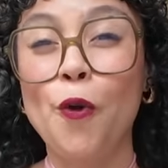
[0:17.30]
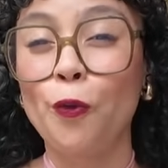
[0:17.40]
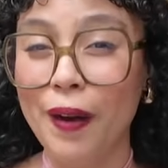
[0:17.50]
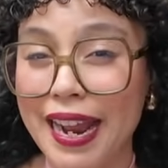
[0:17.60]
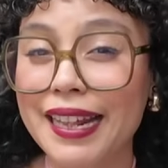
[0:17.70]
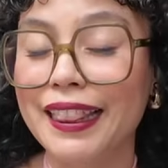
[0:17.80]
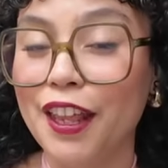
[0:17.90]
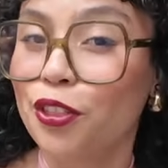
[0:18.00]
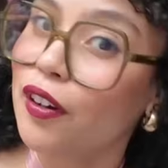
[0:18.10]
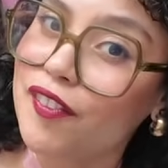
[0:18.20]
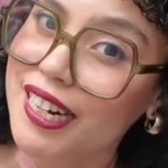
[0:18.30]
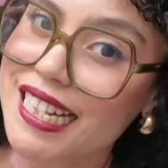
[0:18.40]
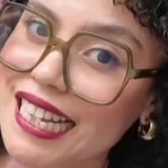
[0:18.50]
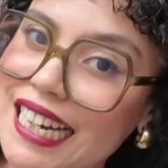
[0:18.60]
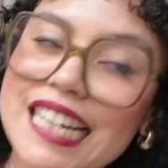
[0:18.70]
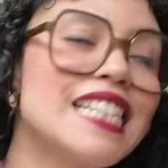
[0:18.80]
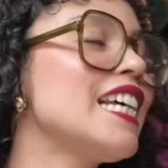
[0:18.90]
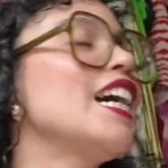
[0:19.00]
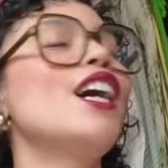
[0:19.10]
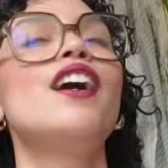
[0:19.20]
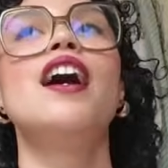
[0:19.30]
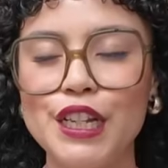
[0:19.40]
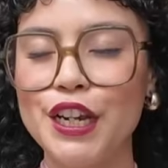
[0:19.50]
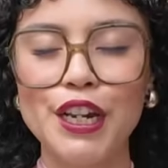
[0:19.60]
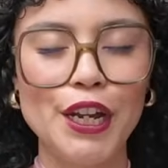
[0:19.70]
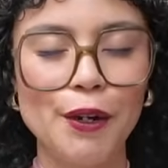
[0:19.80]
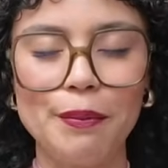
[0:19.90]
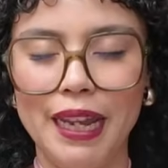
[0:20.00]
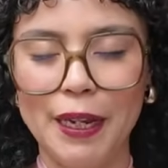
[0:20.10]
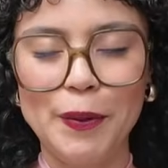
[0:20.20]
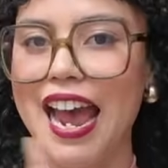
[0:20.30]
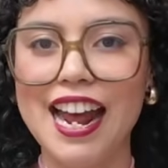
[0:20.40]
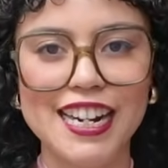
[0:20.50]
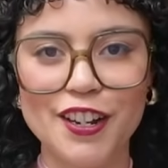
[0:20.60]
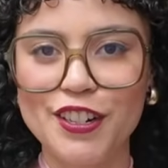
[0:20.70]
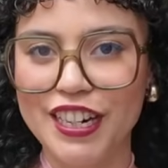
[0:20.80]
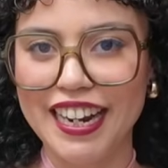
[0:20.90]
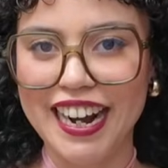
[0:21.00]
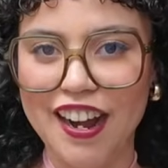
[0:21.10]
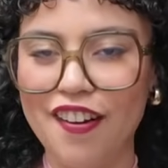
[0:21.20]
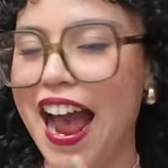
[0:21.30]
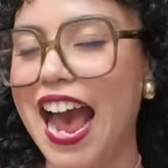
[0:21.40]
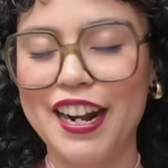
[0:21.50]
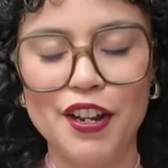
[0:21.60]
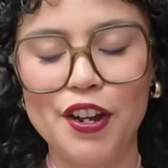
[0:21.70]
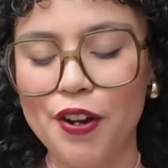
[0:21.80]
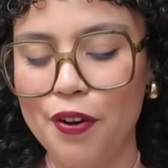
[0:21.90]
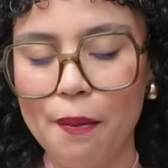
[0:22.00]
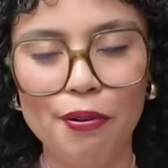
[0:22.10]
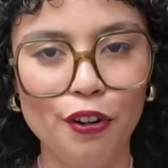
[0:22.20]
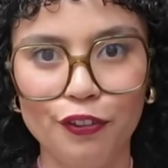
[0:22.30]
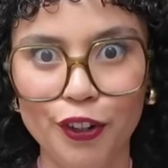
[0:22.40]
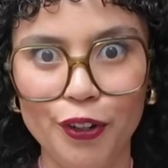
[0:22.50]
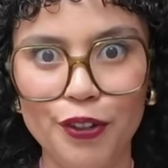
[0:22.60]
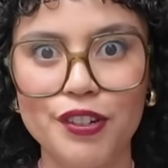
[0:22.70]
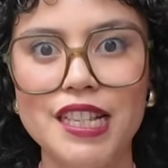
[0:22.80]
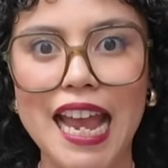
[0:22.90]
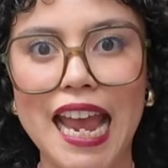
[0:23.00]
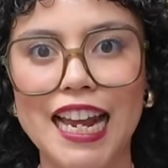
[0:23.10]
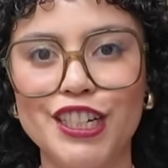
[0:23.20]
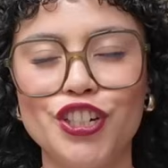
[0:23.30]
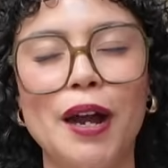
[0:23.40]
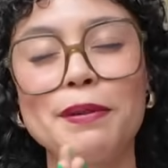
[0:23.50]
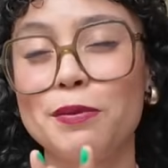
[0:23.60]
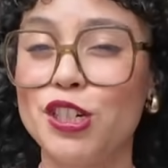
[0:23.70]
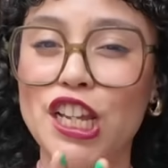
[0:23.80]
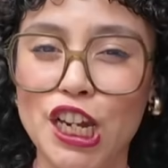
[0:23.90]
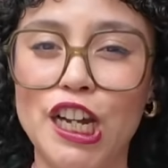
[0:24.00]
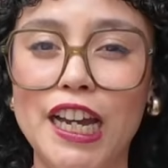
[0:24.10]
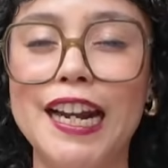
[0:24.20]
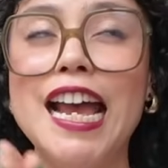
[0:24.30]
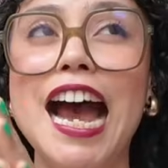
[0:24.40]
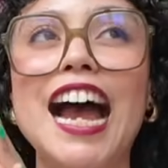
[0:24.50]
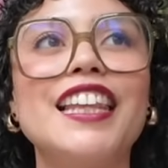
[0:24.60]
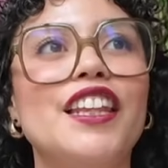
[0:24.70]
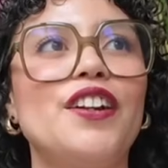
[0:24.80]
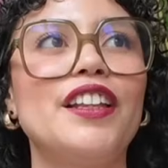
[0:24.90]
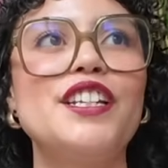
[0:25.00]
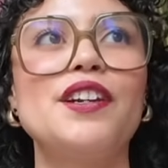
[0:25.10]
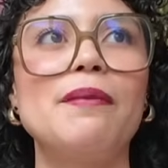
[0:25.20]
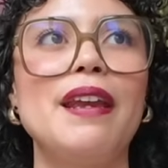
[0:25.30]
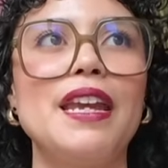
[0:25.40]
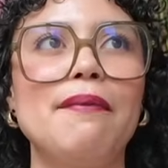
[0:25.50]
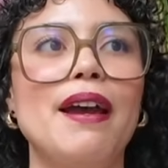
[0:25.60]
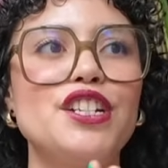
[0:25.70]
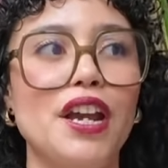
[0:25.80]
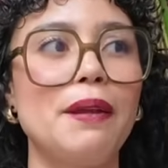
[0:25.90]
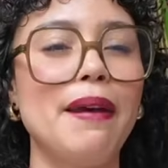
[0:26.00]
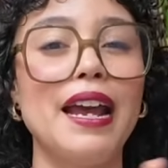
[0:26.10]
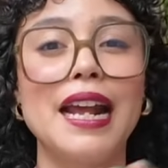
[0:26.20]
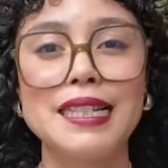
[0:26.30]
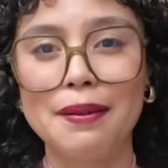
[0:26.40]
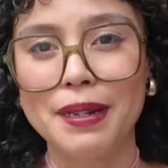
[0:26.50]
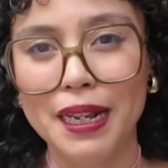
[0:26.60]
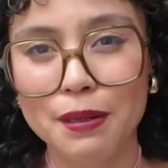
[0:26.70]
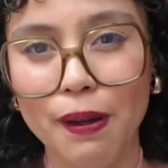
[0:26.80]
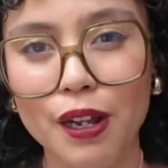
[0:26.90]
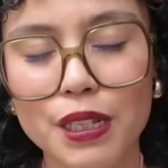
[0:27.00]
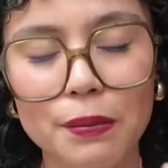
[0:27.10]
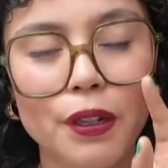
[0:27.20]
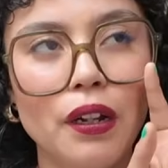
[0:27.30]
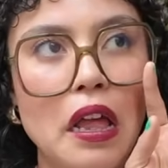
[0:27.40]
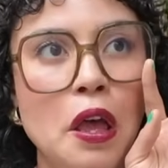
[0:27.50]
great the thrifting scene is there. So you know me, I had to go check it out. I had to go peruse and shop as much as I could. I literally tried making my check-in bag as empty as possible,